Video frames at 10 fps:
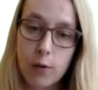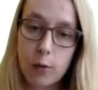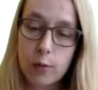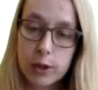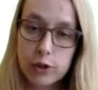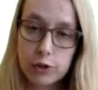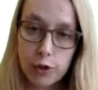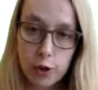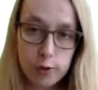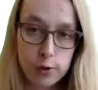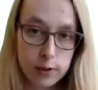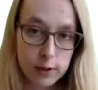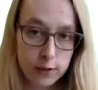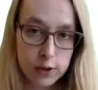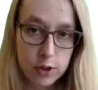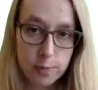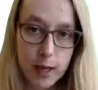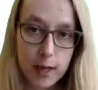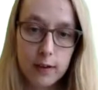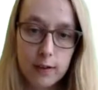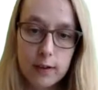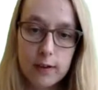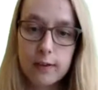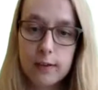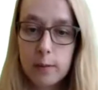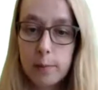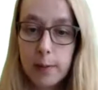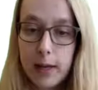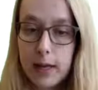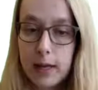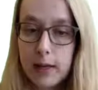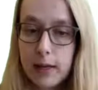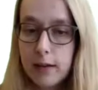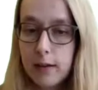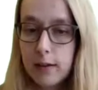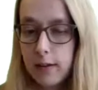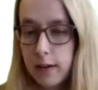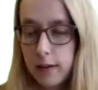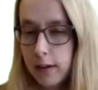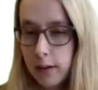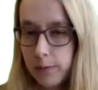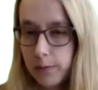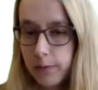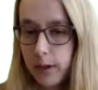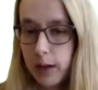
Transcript: which role decision biases play in the setting,